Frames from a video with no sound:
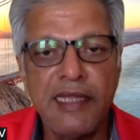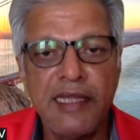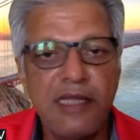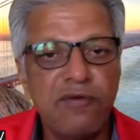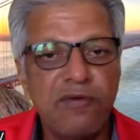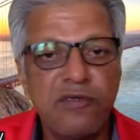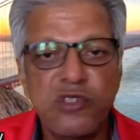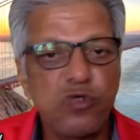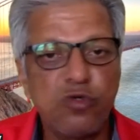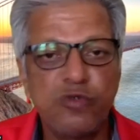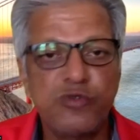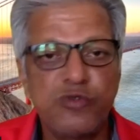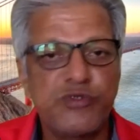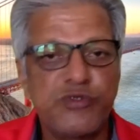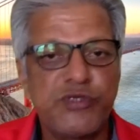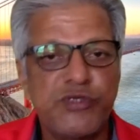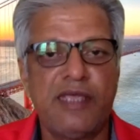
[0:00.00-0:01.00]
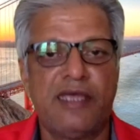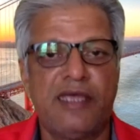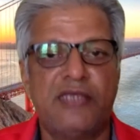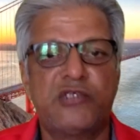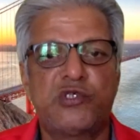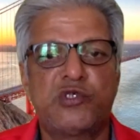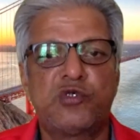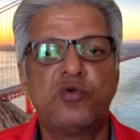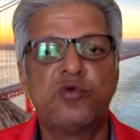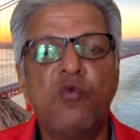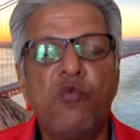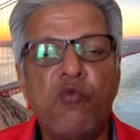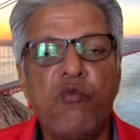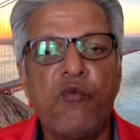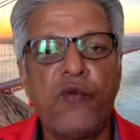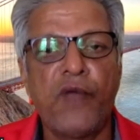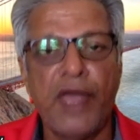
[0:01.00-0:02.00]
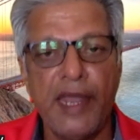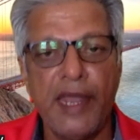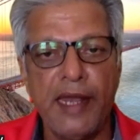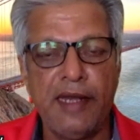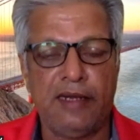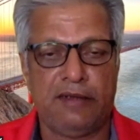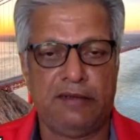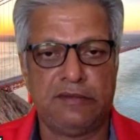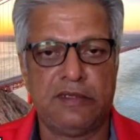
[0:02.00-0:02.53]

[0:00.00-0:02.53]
there was no saying as to when